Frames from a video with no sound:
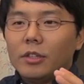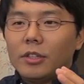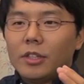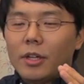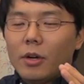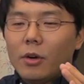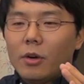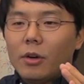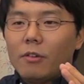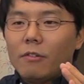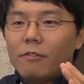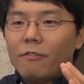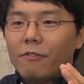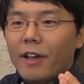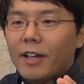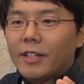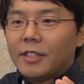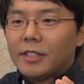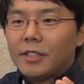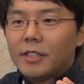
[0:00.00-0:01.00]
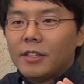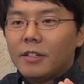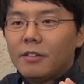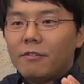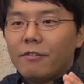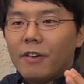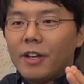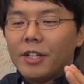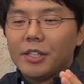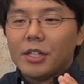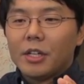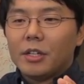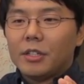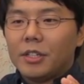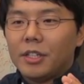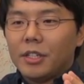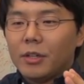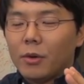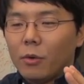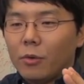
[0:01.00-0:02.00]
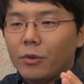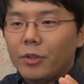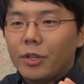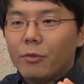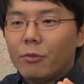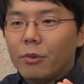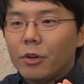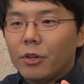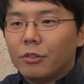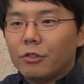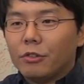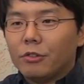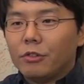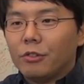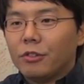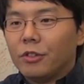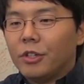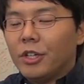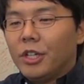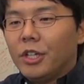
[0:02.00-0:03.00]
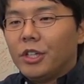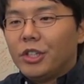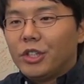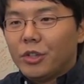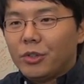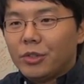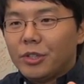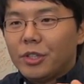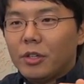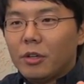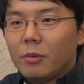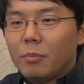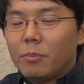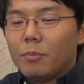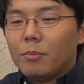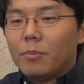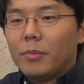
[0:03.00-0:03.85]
the fans are the only one who shows the